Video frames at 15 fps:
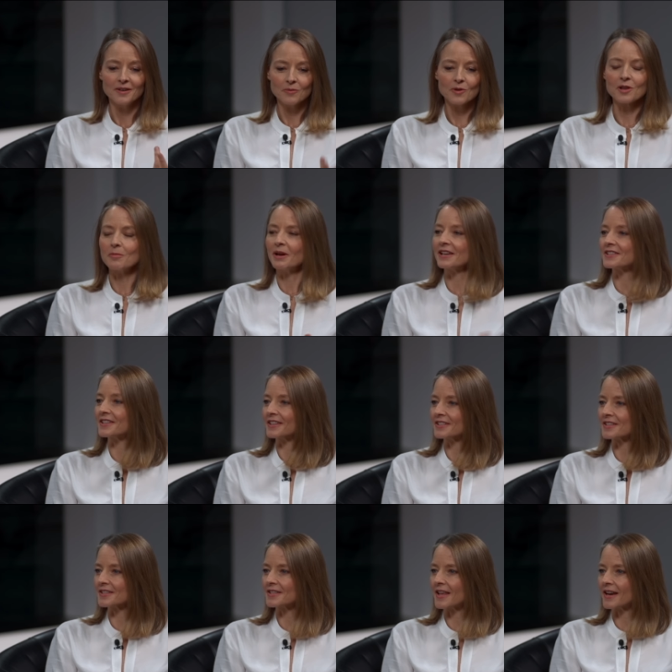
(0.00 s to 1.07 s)
one of the best
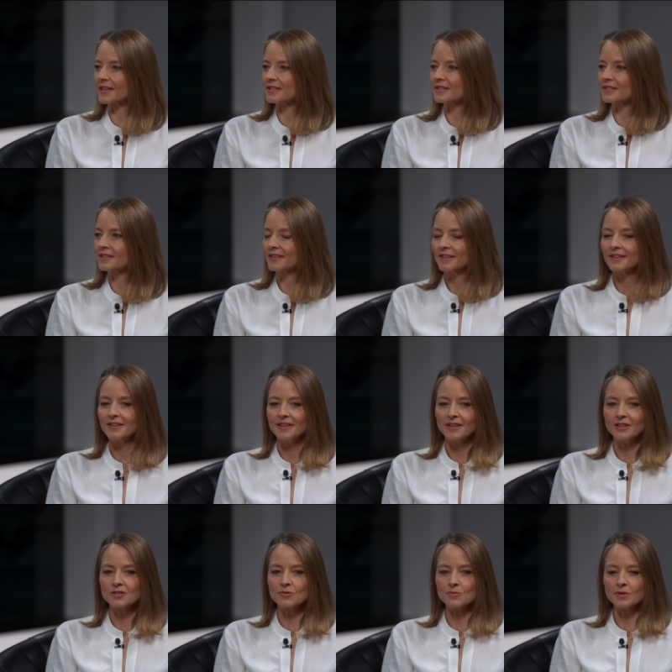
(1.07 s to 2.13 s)
things is that it's
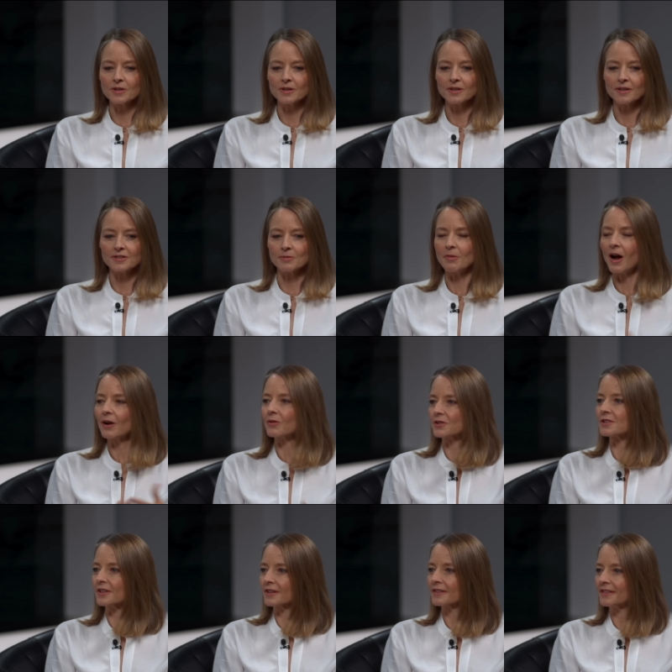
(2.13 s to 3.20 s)
it's really a
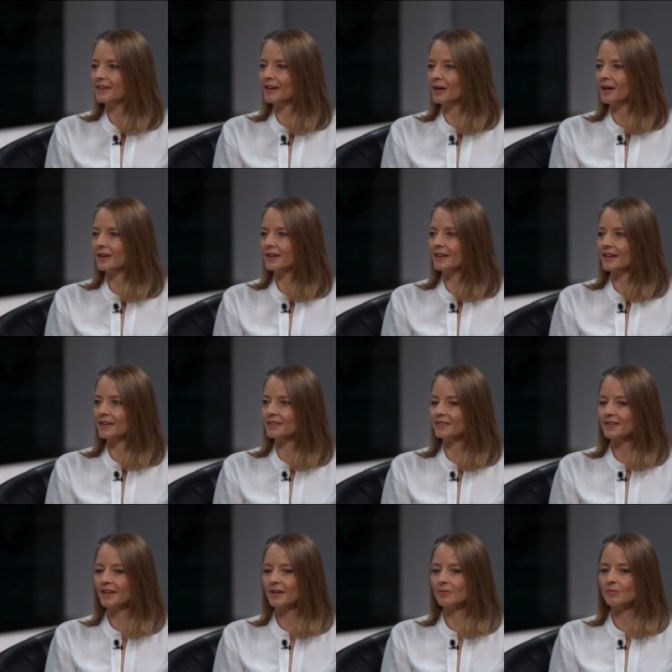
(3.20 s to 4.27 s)
democracy, uh,
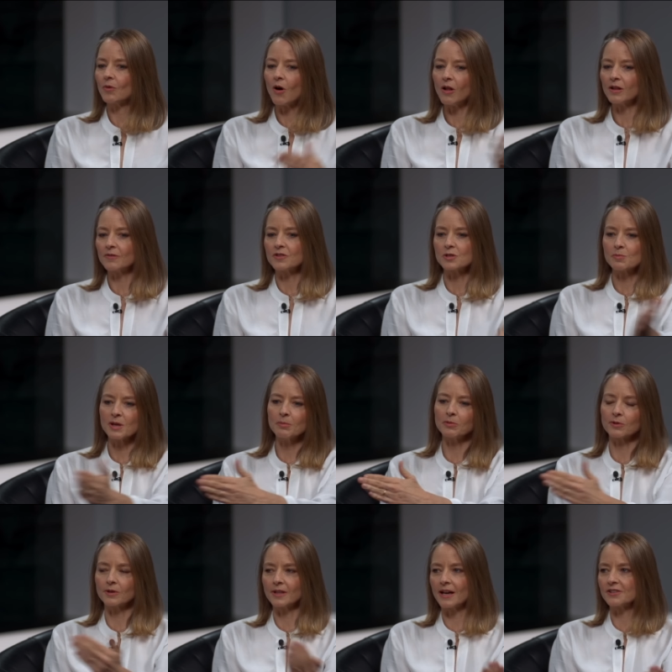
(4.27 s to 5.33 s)
and um, all of these people
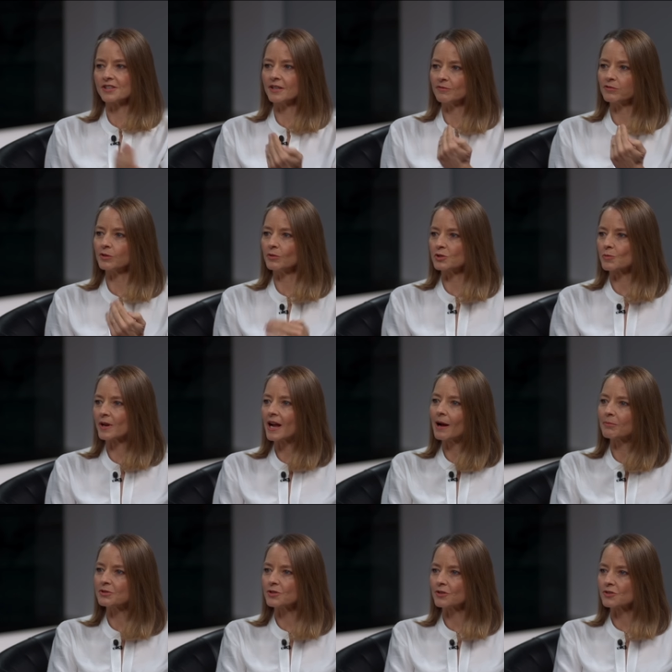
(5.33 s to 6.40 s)
are allowed to influence what
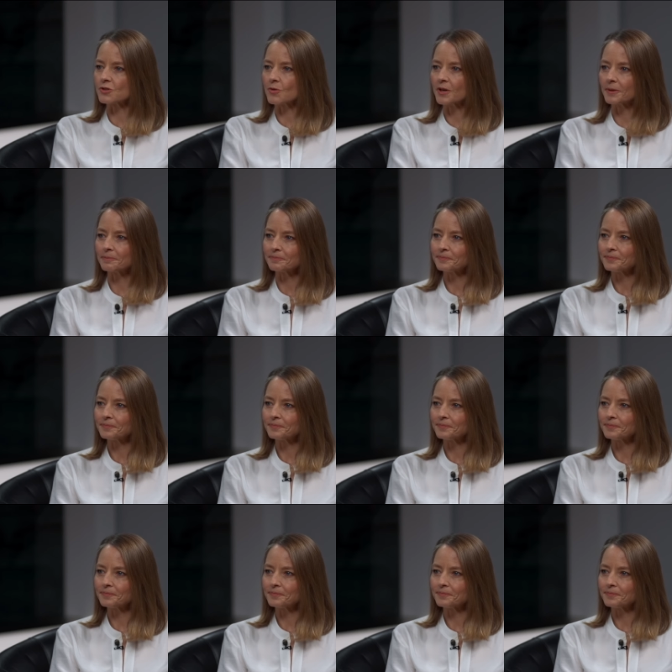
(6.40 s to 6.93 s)
happens on the screen.